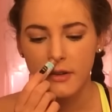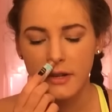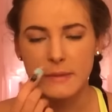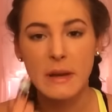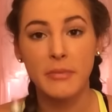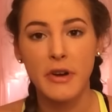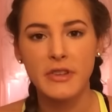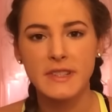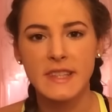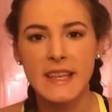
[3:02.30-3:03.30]
Whereas my
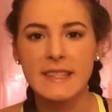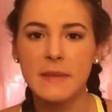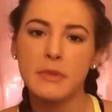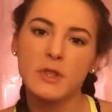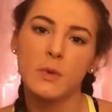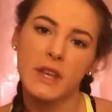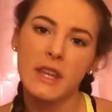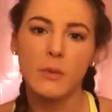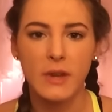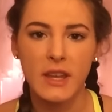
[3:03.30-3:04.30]
brother says, in
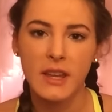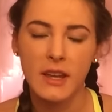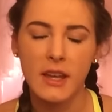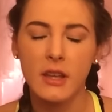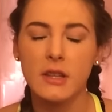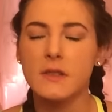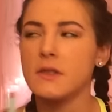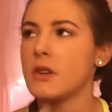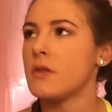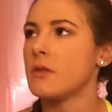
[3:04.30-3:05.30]
between weenie. It's
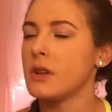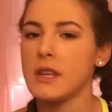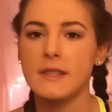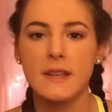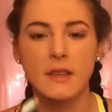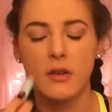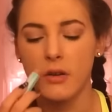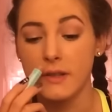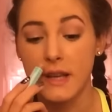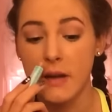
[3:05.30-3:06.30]
so annoying. He says it
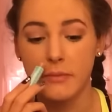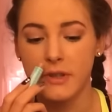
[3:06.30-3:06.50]
all the time.